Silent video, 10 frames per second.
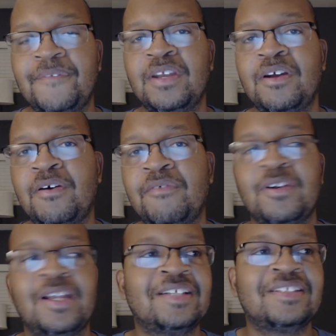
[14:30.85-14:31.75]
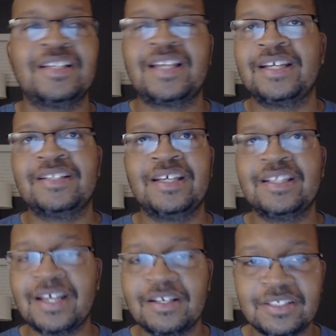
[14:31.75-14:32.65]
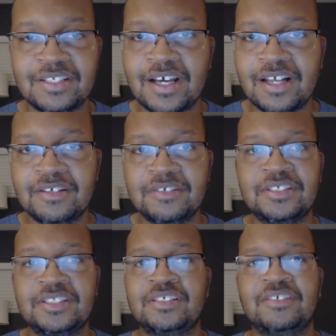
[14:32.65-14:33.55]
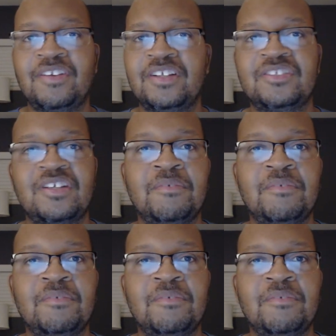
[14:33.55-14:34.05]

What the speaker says: for less than like $10,000 in